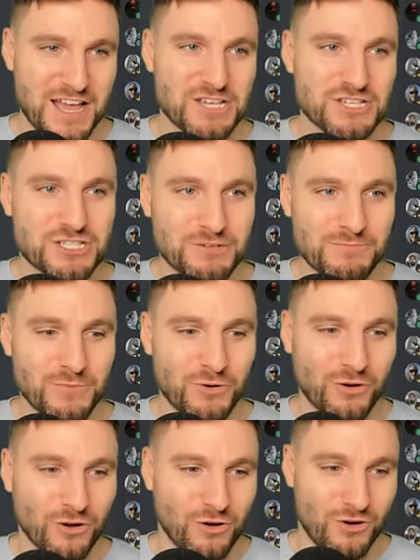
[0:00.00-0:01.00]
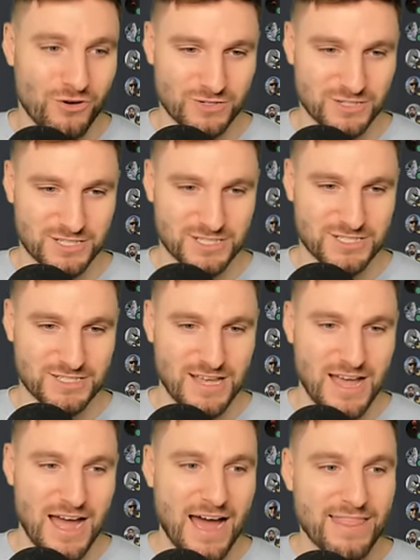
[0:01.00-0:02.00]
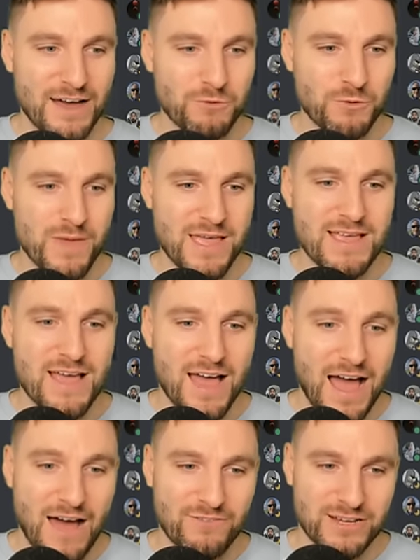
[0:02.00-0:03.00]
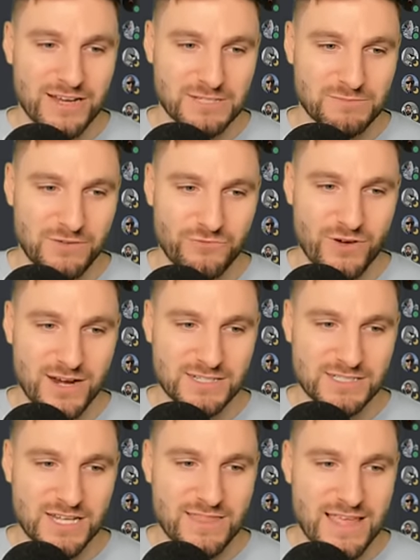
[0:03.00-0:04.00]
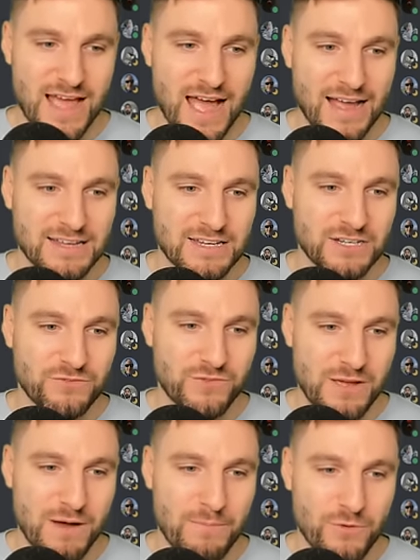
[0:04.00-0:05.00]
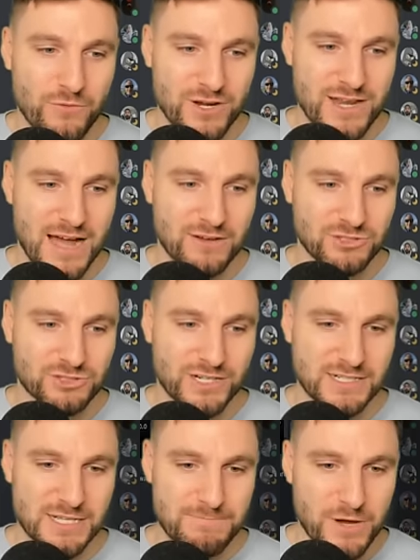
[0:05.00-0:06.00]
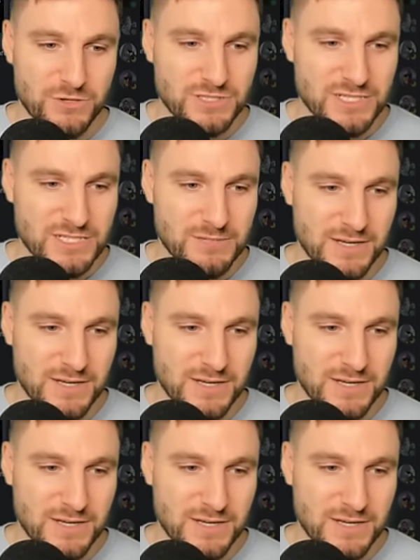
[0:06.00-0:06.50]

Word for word: some more longs? And that will be, have a guess, my friends, the anchored V WAP of the downtrend. I post this to